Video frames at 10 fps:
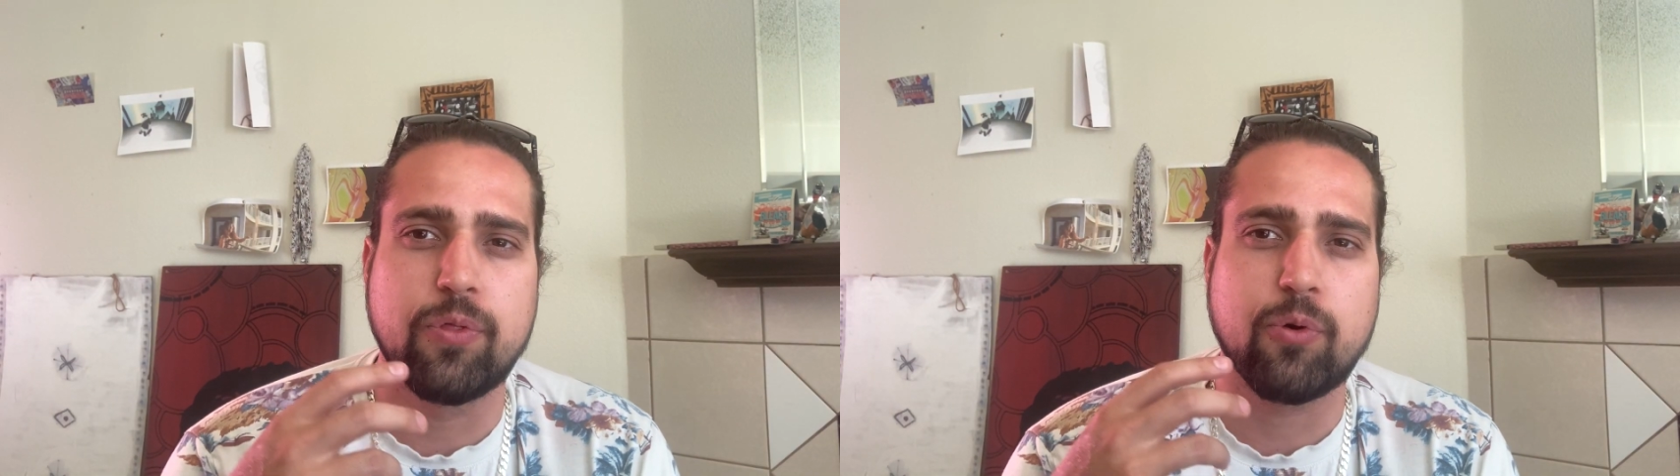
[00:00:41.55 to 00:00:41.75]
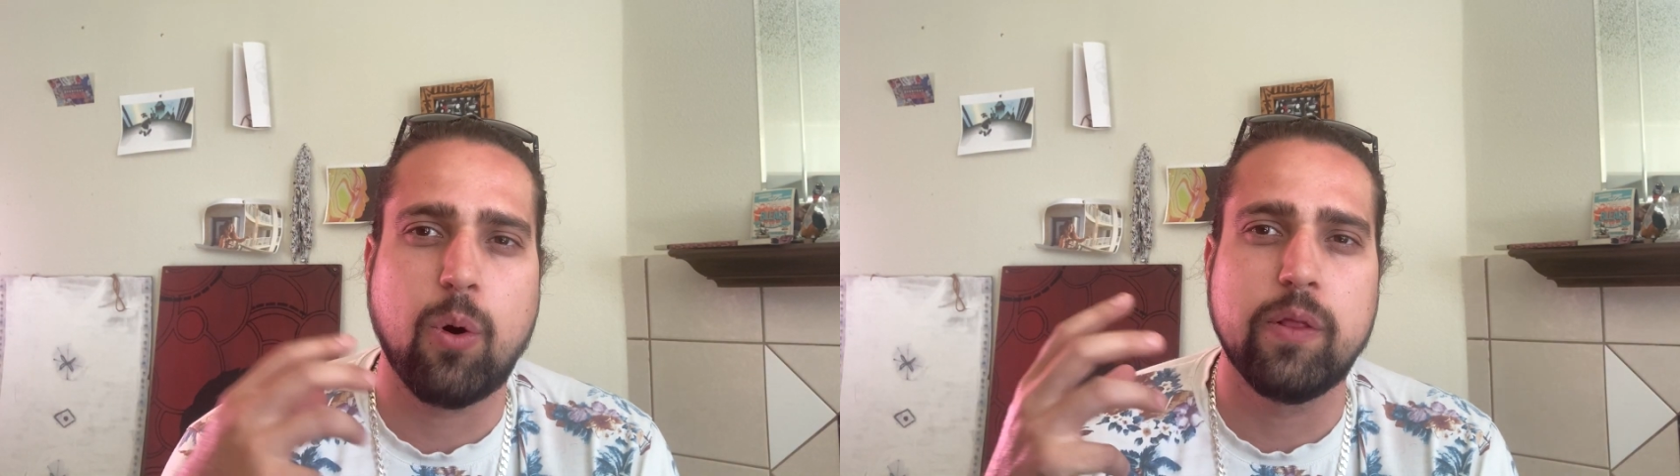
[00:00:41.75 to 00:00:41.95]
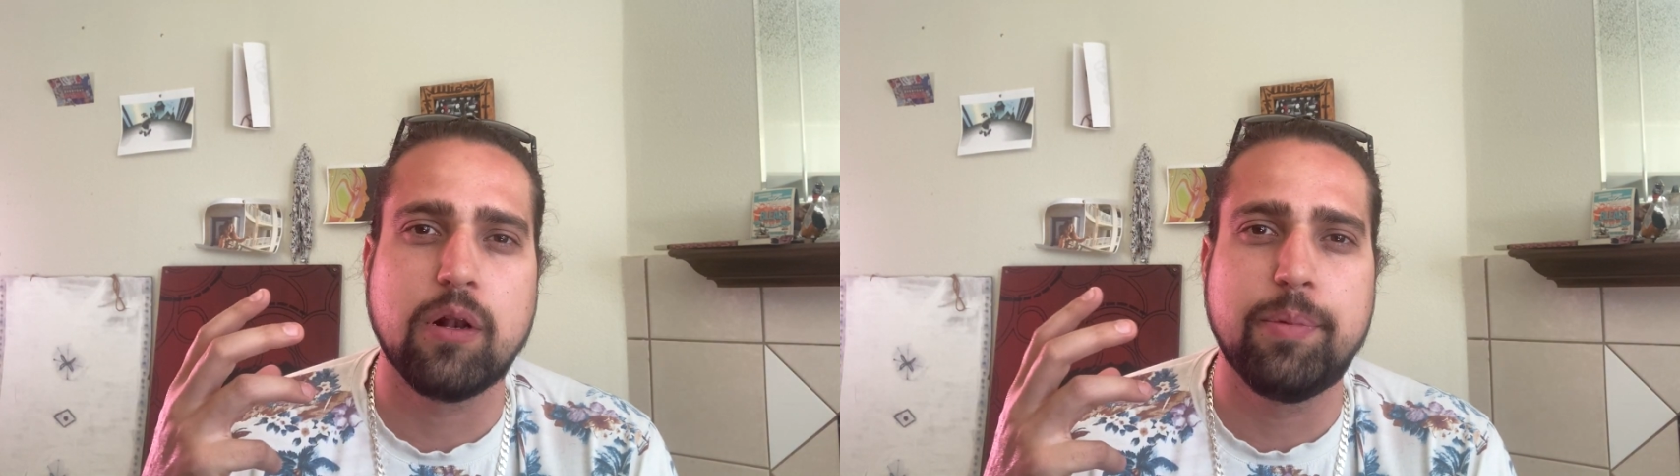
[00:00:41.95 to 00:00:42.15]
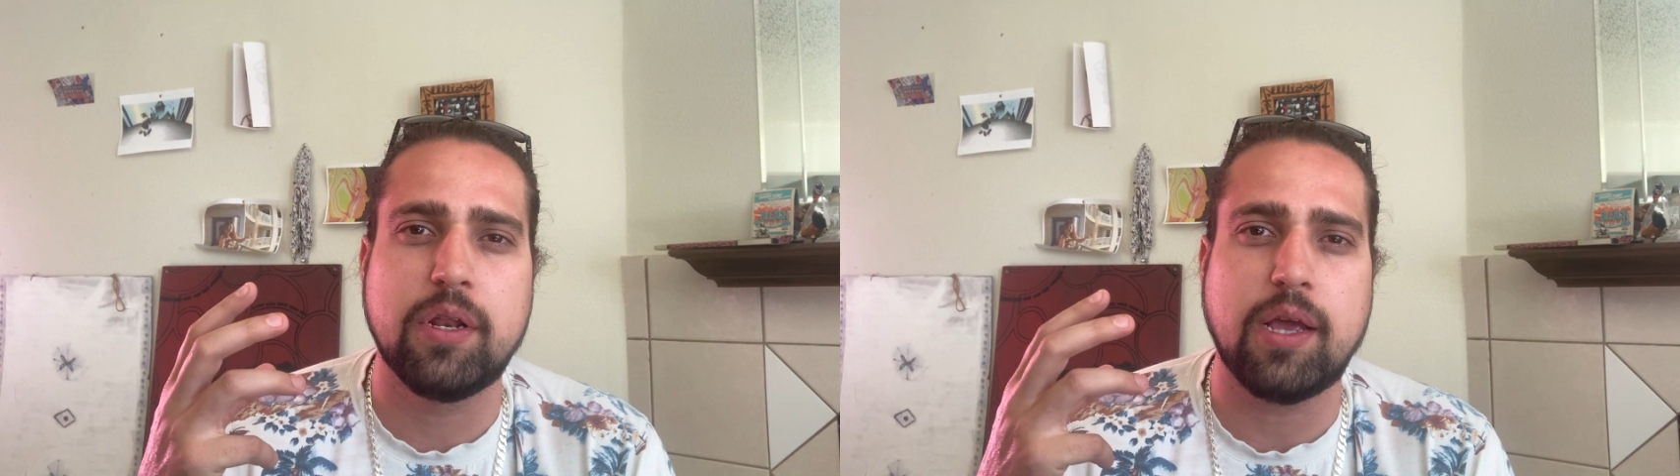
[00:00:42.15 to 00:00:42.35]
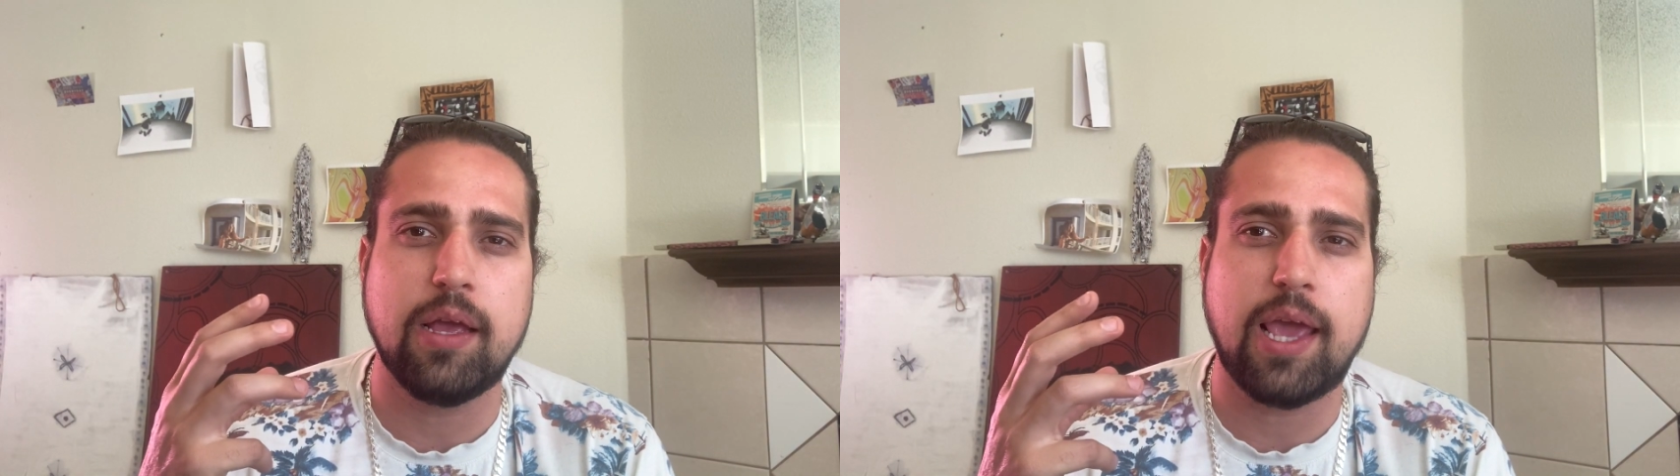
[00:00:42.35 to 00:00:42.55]
throw a little bit
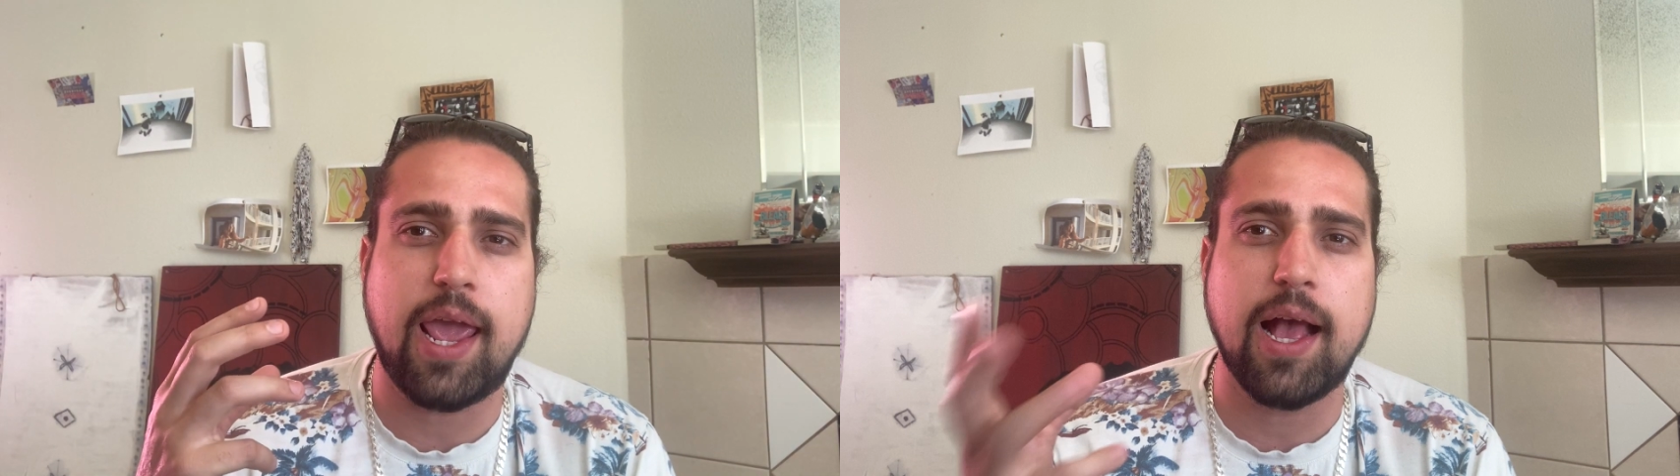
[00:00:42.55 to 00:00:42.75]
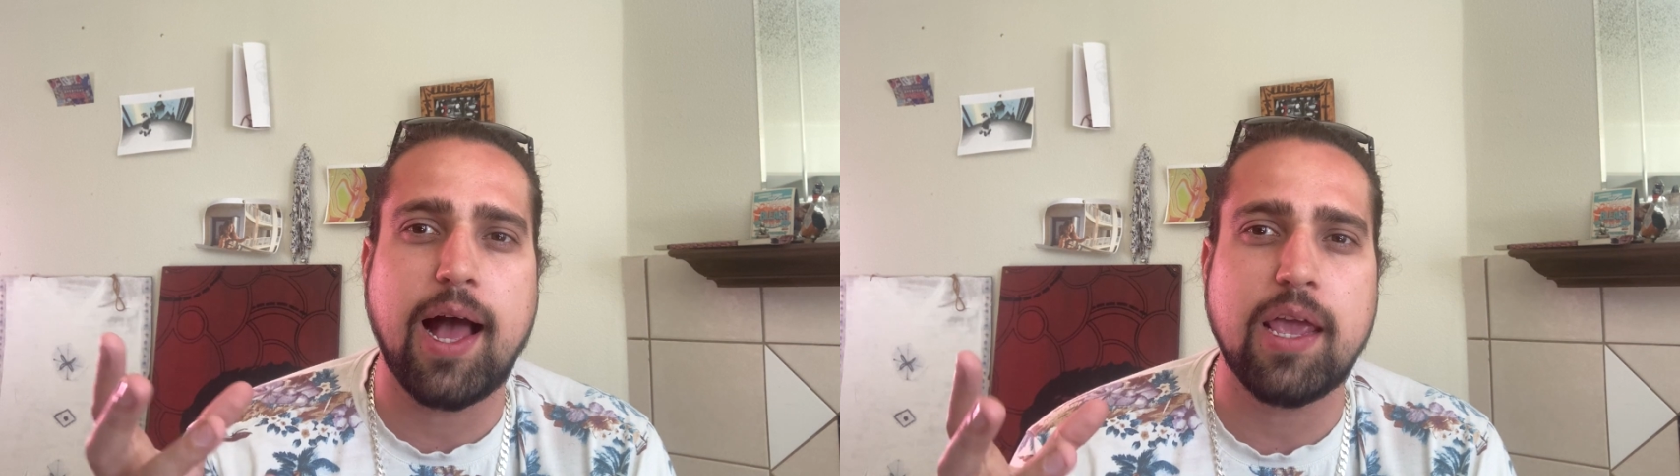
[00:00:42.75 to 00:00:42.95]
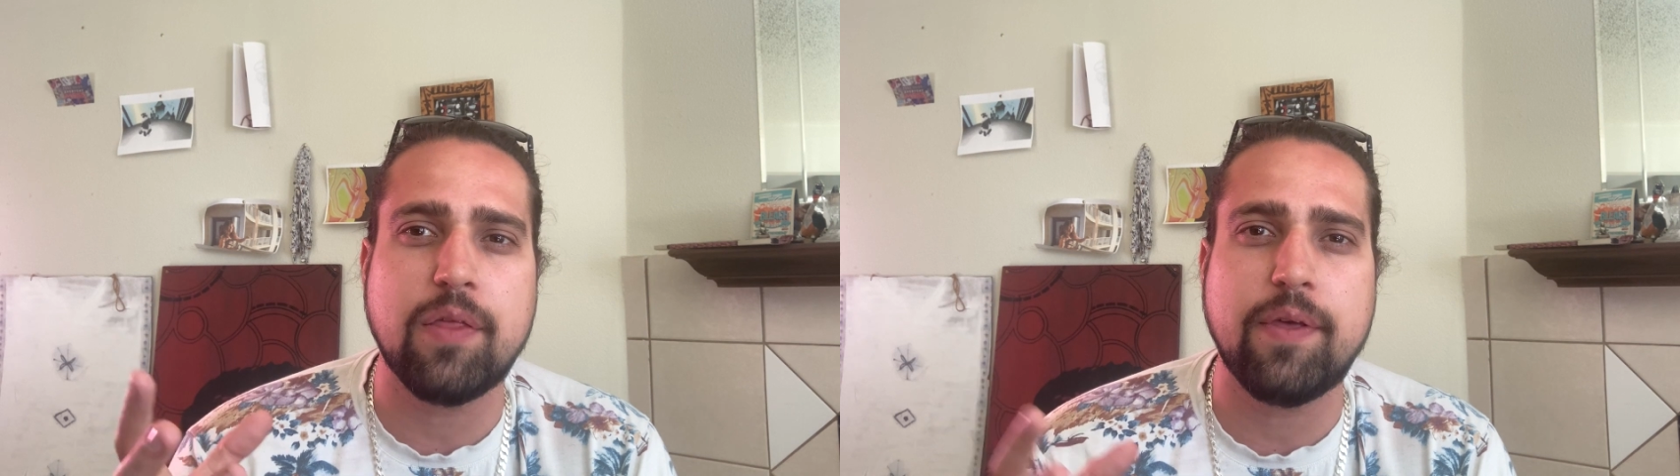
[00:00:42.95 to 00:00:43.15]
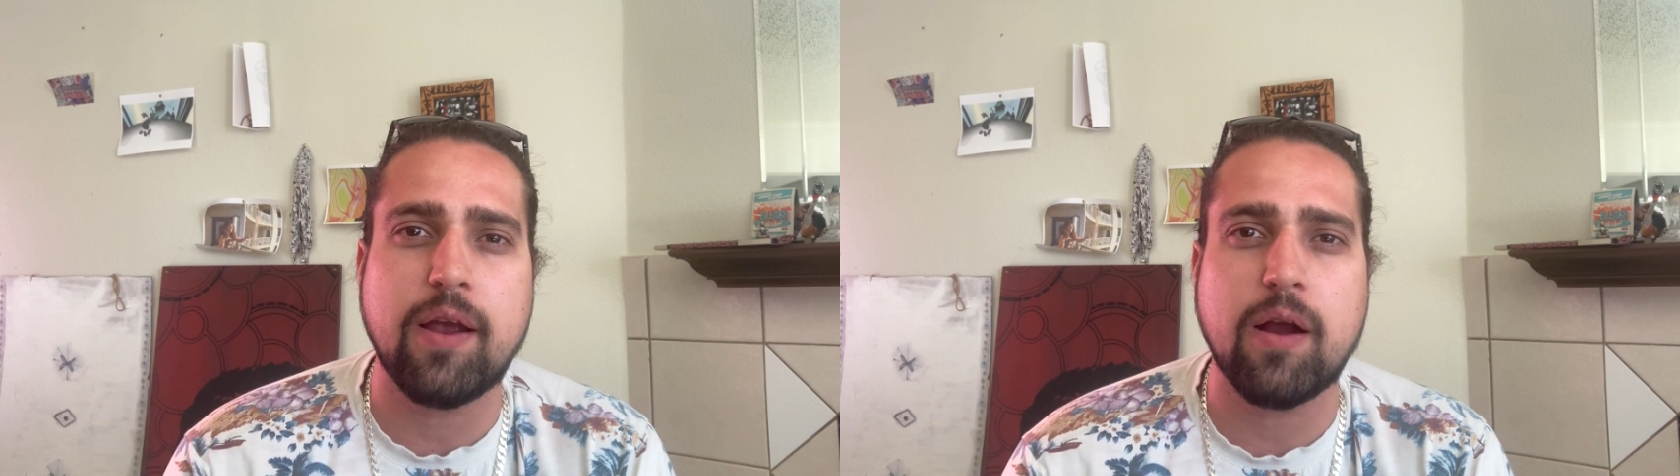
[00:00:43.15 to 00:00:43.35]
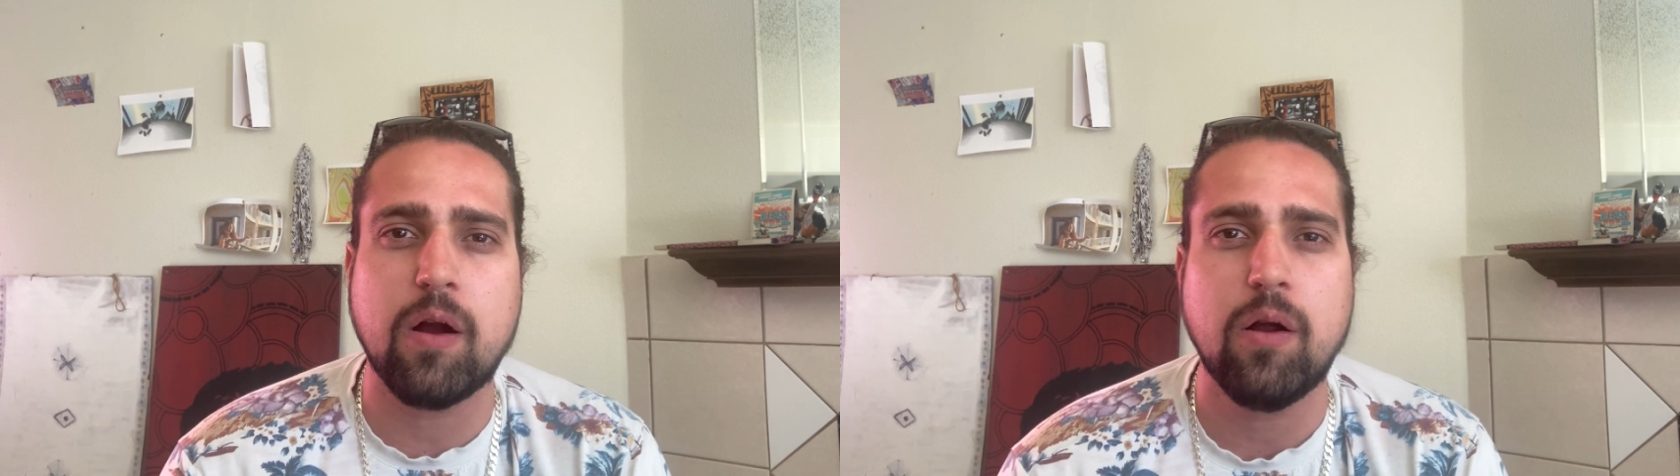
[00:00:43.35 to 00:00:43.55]
of AI in
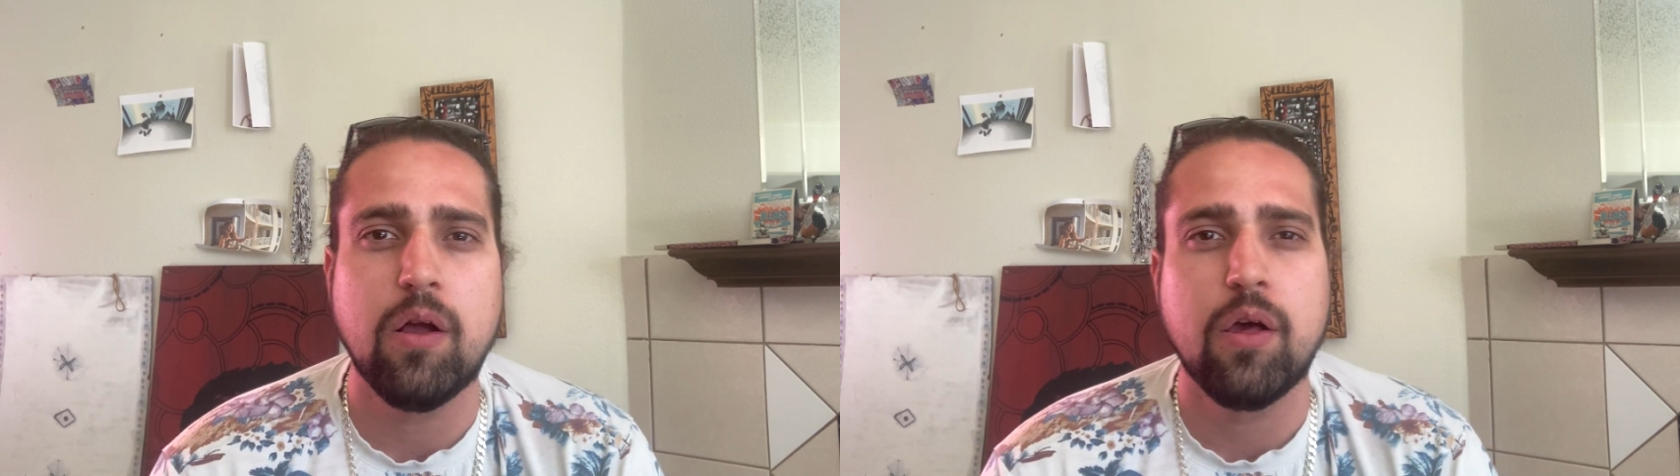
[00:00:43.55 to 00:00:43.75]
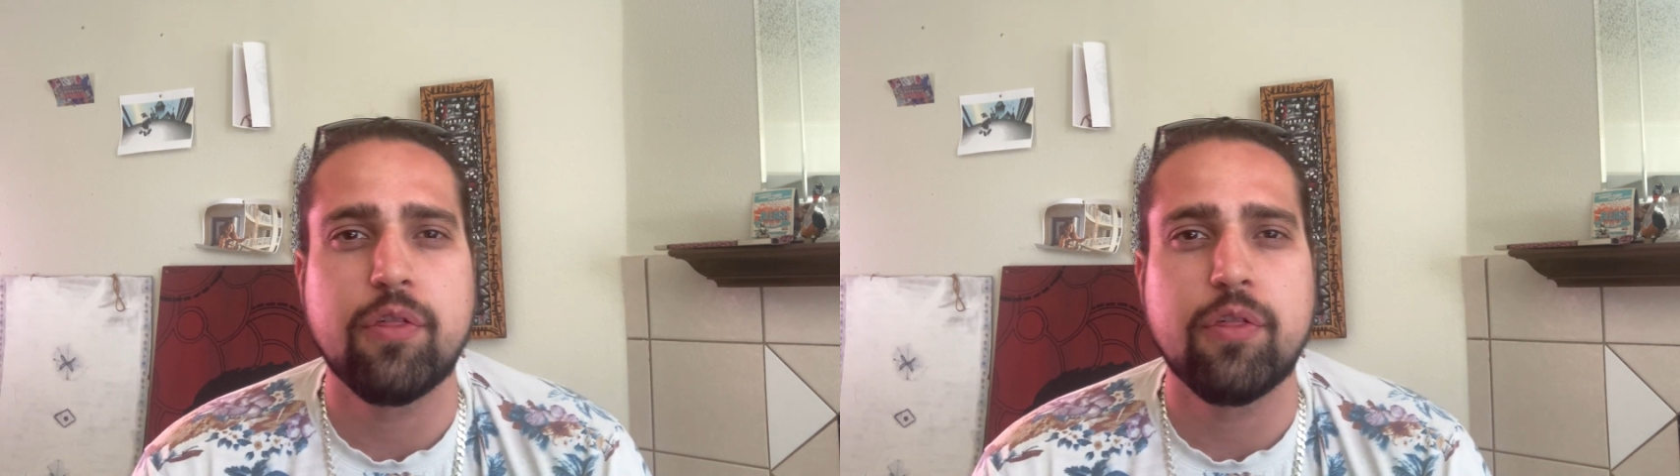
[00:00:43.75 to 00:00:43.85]
there,